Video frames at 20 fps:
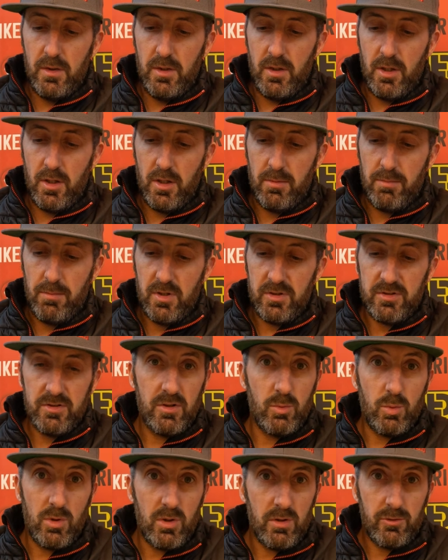um, I
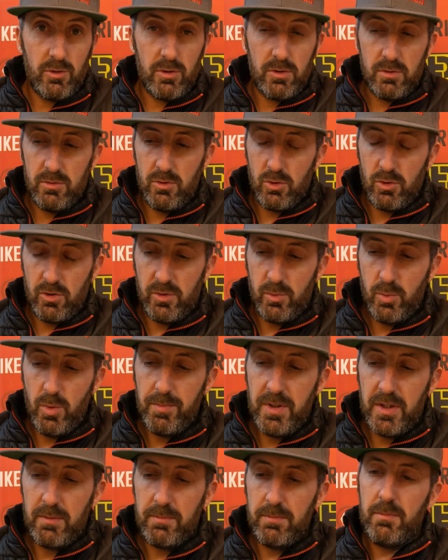don't know why I've got, not got it with
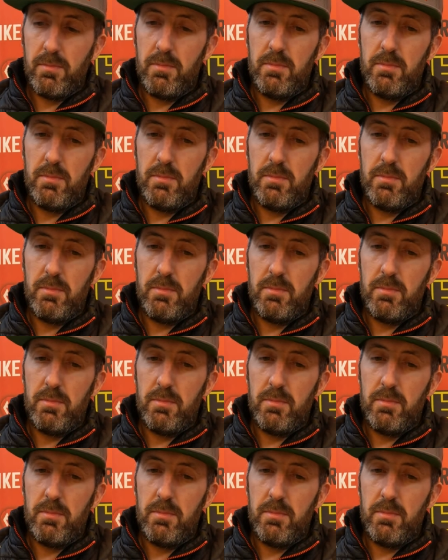me.